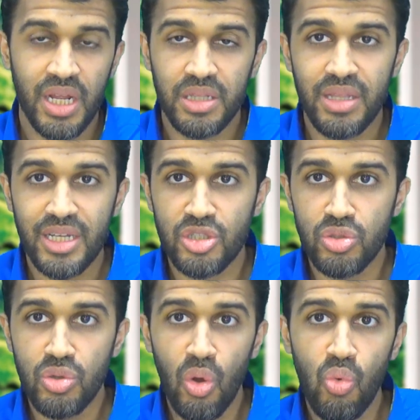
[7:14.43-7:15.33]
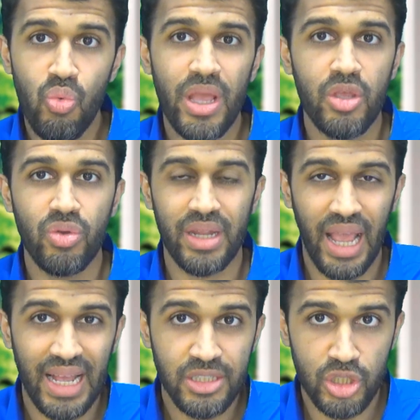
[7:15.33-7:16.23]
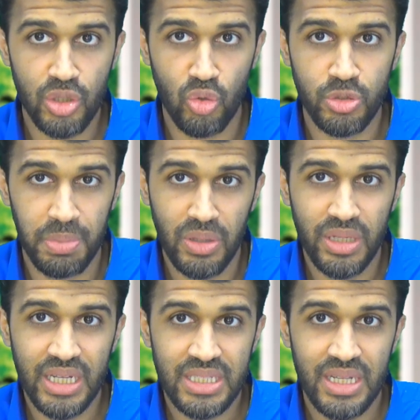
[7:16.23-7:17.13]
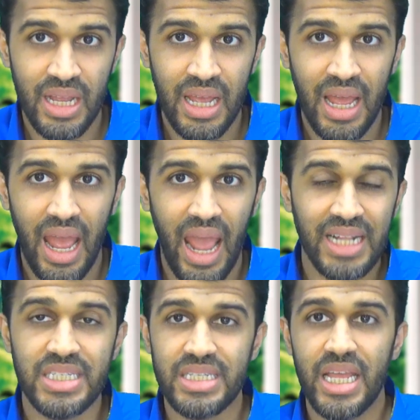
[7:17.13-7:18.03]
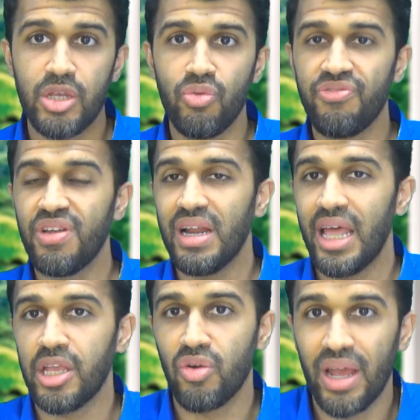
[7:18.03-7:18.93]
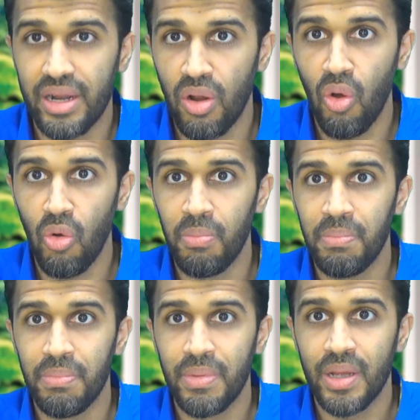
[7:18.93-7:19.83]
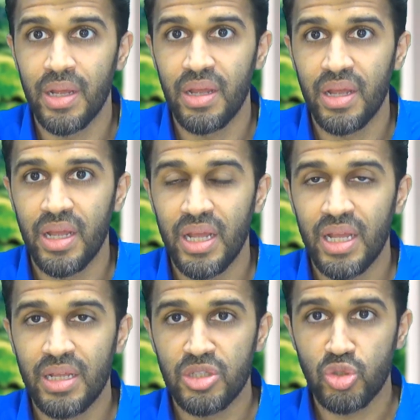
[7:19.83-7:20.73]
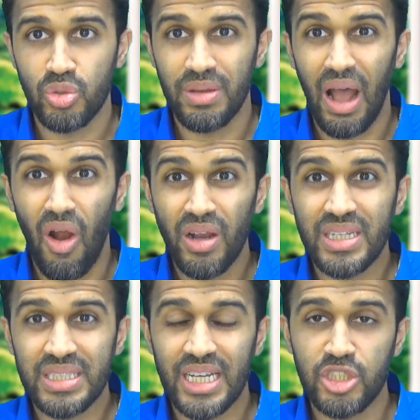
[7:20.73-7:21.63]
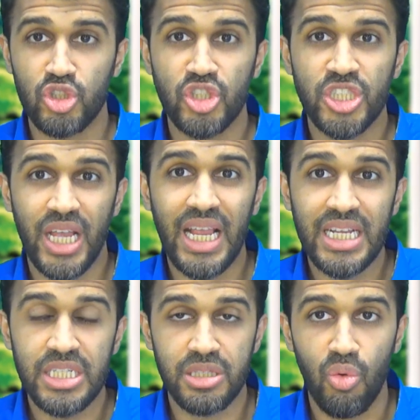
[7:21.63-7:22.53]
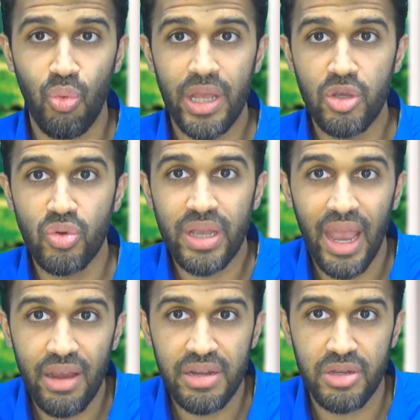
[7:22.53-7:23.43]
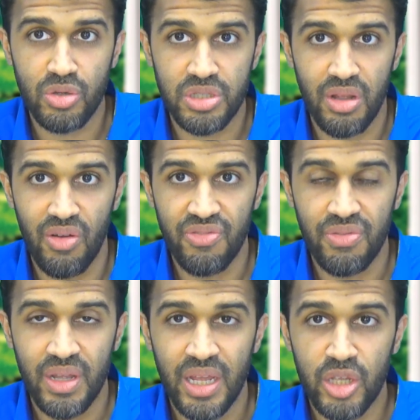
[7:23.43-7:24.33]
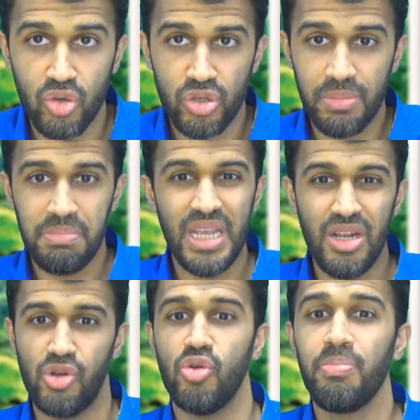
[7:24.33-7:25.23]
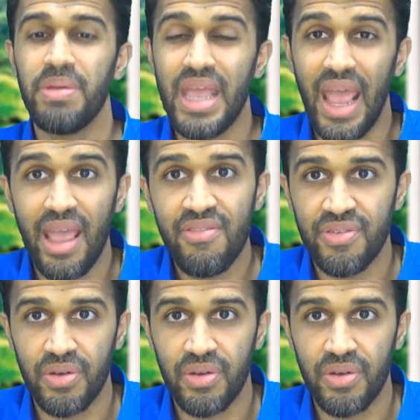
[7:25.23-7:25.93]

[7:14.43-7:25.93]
There's no way you can enter those buildings and say you feel like you're at home. So the architecture changed the way you carried yourself, your demeanor, your behavior.